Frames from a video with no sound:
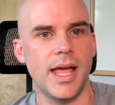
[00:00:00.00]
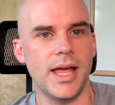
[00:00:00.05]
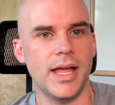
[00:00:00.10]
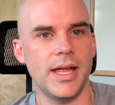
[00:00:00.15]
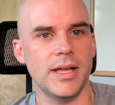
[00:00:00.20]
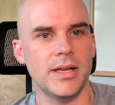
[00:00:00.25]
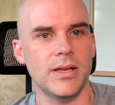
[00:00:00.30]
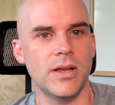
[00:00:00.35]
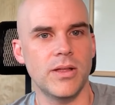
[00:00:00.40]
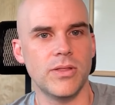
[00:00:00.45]

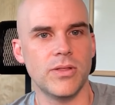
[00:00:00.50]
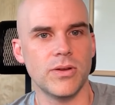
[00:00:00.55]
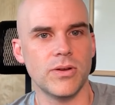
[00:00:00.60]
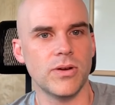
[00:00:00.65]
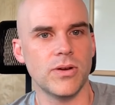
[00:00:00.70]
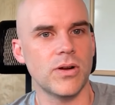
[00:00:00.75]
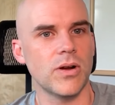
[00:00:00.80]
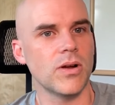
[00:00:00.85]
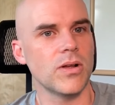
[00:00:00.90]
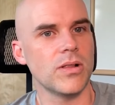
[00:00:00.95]
And
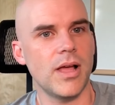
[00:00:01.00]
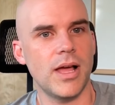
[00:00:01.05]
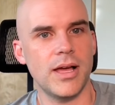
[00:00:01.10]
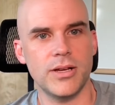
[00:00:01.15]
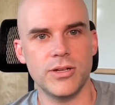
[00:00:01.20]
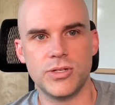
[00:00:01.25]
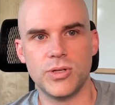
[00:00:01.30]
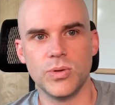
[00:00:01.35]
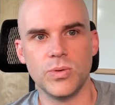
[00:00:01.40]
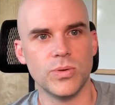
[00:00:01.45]
there are a lot
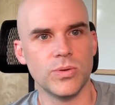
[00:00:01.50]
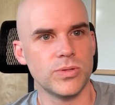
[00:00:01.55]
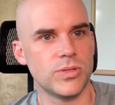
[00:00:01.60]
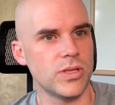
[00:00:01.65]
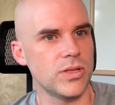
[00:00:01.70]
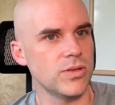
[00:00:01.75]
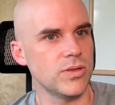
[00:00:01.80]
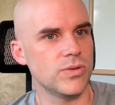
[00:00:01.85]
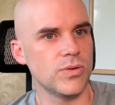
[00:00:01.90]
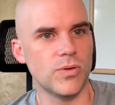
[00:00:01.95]
of tools
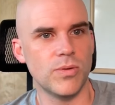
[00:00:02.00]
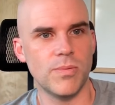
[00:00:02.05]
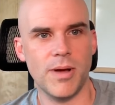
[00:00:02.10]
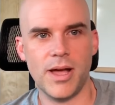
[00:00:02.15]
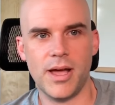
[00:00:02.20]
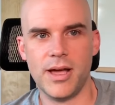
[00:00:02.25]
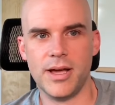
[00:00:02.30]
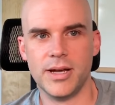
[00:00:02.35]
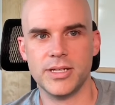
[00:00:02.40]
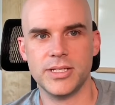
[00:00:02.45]
in the
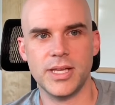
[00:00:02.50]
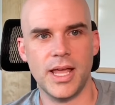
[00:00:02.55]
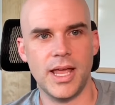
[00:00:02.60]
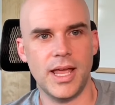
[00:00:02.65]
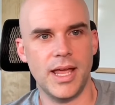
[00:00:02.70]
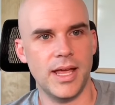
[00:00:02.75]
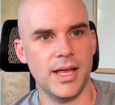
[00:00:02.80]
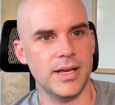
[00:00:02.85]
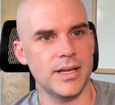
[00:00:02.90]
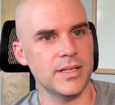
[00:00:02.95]
toolbox,
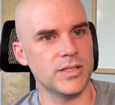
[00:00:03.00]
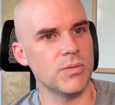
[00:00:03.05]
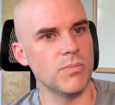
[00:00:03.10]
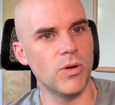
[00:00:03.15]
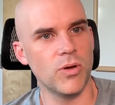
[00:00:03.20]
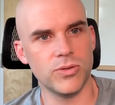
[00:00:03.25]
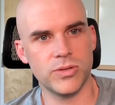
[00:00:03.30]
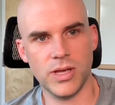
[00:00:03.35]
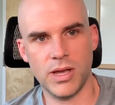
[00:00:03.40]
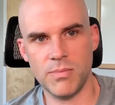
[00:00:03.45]
and it's a
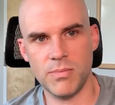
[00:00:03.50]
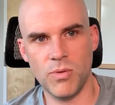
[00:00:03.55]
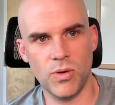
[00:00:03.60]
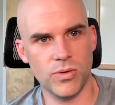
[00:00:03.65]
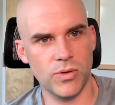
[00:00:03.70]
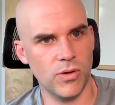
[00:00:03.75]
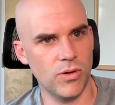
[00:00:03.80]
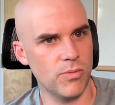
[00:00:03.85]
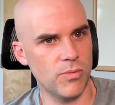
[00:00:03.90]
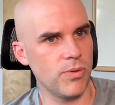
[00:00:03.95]

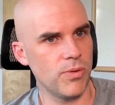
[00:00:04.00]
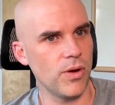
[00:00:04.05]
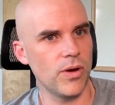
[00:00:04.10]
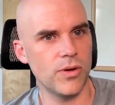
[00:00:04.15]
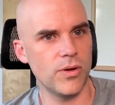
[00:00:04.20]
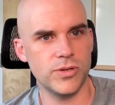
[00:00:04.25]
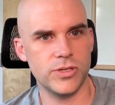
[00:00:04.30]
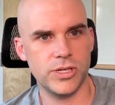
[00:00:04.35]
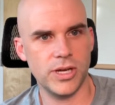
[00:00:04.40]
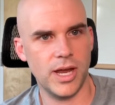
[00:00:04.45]
multimodal
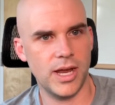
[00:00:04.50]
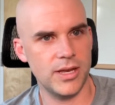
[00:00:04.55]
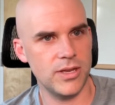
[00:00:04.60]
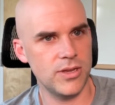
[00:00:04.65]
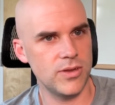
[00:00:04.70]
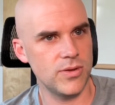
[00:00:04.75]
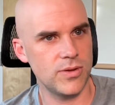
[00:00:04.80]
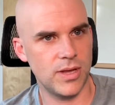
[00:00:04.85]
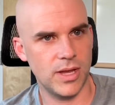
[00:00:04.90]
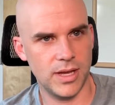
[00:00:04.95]
approach, and
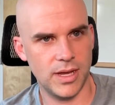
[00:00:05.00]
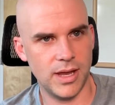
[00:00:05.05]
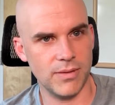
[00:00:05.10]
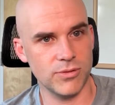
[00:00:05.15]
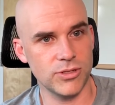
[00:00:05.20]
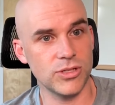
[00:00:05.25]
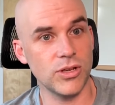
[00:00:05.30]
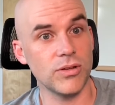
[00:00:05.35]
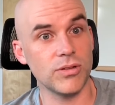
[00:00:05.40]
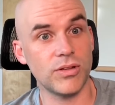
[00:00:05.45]
you can get
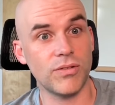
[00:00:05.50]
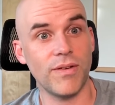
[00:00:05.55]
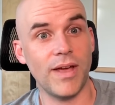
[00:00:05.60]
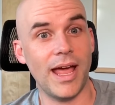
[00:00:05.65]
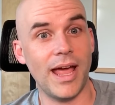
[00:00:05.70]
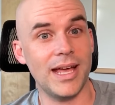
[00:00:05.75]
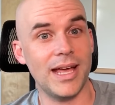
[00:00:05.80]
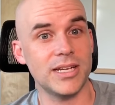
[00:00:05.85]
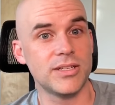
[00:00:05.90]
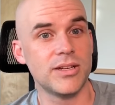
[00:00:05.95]
results
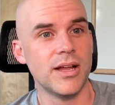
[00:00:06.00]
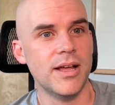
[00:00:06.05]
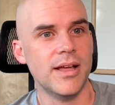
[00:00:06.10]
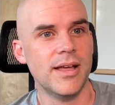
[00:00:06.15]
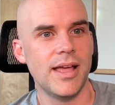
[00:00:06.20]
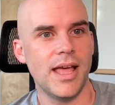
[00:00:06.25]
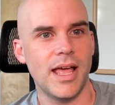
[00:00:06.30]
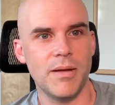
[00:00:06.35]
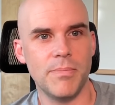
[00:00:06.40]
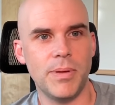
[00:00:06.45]
fast.
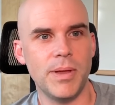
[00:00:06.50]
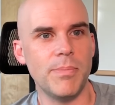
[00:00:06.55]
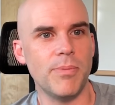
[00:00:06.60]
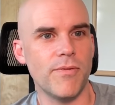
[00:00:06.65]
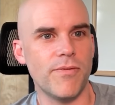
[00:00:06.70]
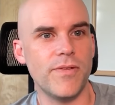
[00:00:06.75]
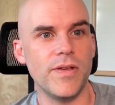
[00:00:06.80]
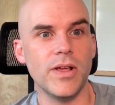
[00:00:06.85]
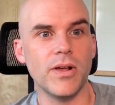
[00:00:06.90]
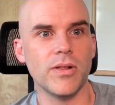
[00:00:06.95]
And people
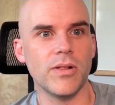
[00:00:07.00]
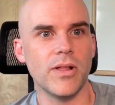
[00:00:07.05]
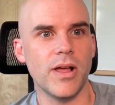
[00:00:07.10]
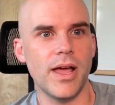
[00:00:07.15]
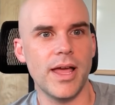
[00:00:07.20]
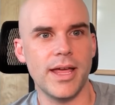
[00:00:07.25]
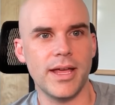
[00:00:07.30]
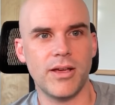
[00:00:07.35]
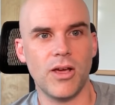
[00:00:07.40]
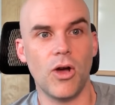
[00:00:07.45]
feel
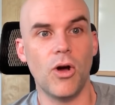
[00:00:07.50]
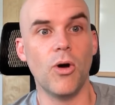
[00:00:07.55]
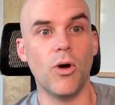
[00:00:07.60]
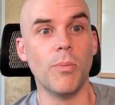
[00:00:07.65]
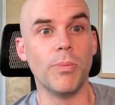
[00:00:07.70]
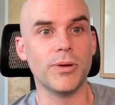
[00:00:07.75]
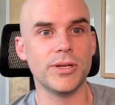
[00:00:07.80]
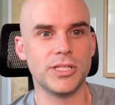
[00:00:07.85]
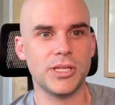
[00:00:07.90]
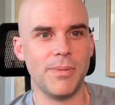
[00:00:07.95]
like
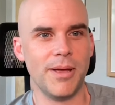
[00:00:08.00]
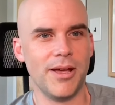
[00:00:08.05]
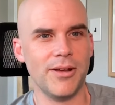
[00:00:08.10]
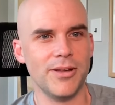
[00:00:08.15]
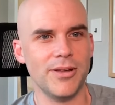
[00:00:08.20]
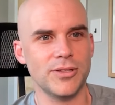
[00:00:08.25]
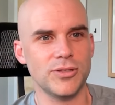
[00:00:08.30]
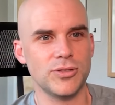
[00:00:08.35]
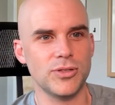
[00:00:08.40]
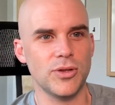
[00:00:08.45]
hopeless about
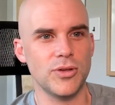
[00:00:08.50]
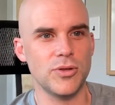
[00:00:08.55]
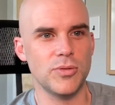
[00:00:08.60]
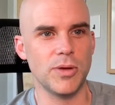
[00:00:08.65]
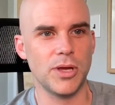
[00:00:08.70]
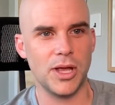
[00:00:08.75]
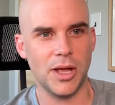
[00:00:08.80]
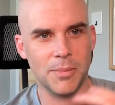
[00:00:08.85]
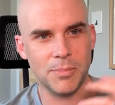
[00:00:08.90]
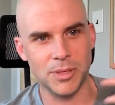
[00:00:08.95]
it, so you
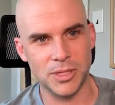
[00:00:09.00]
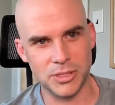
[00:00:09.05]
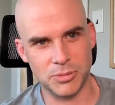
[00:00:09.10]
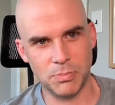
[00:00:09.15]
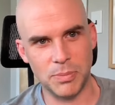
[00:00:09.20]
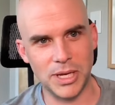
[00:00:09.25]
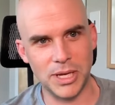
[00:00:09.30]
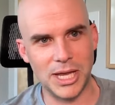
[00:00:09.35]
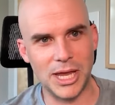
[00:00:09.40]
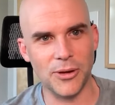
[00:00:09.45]
become this
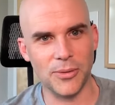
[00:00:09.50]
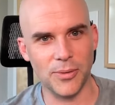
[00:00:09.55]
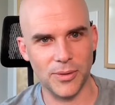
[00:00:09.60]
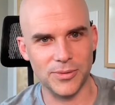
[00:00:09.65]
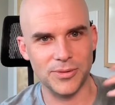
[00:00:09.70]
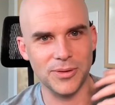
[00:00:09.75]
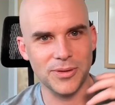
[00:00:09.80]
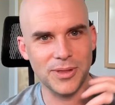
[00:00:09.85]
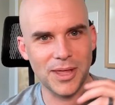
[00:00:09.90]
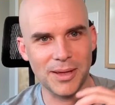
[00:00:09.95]
big hero
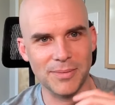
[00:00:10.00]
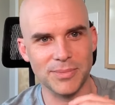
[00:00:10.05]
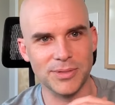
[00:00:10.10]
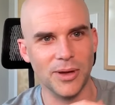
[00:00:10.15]
to them.